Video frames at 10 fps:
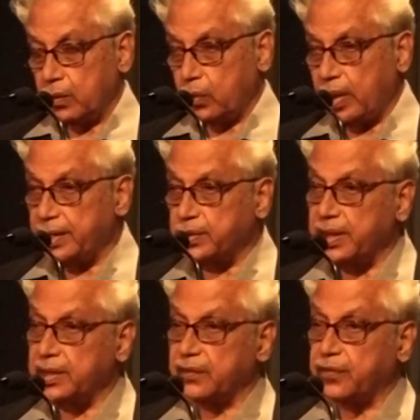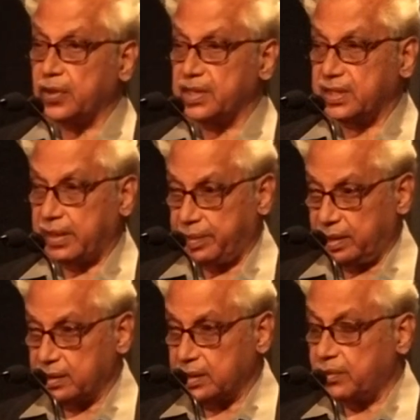why
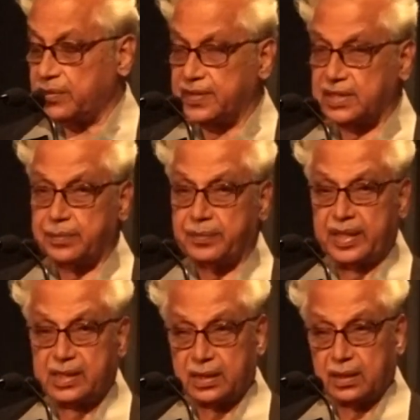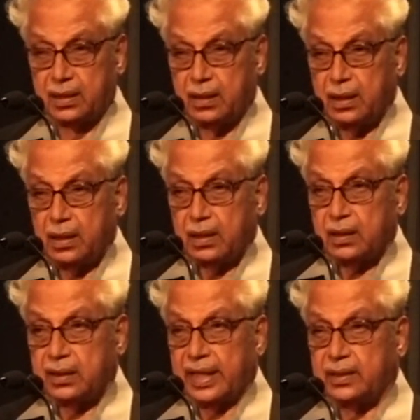2047? Some of us have mentioned
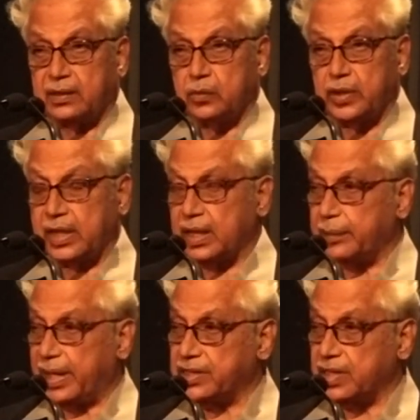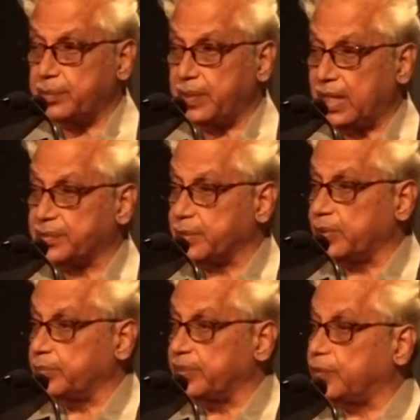that we can achieve perhaps
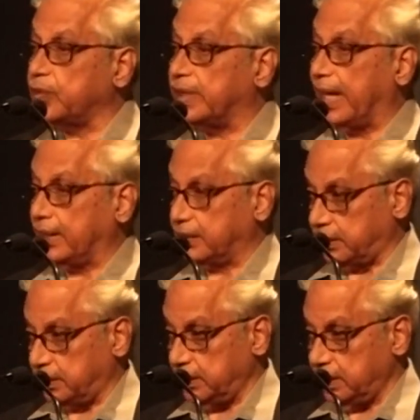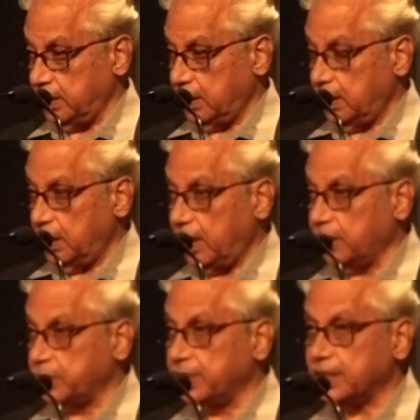even before that.
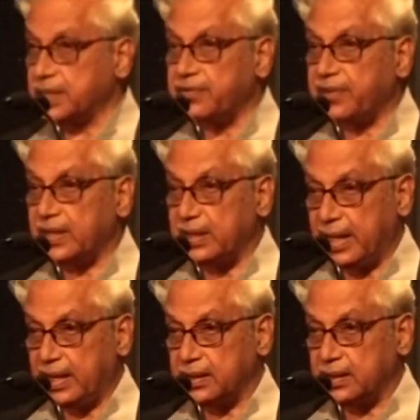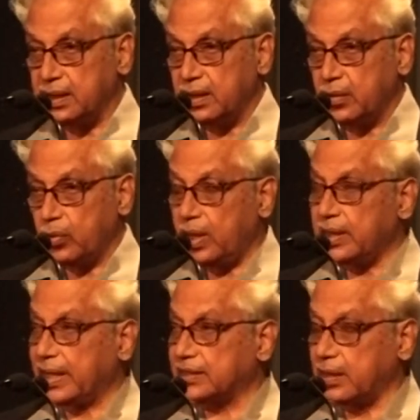And to justify that,
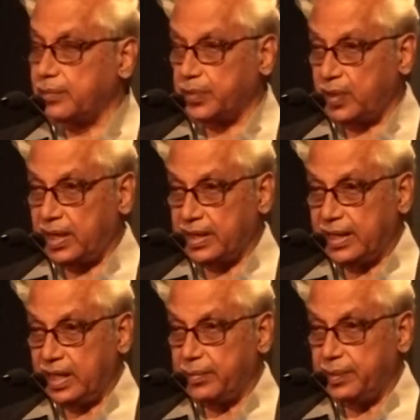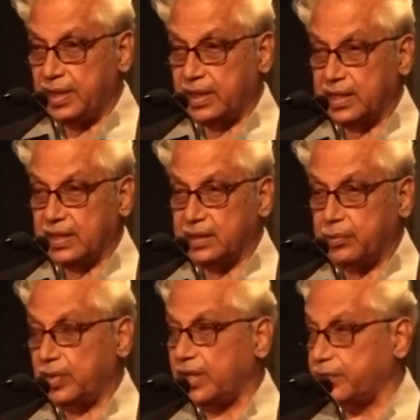one example I gave, another
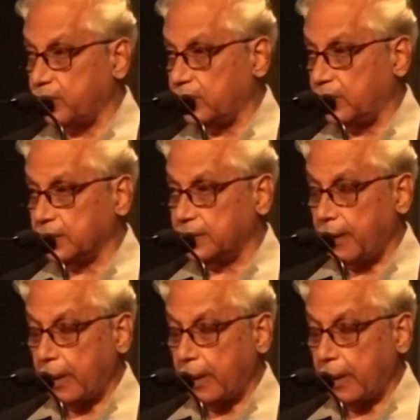example I forgot.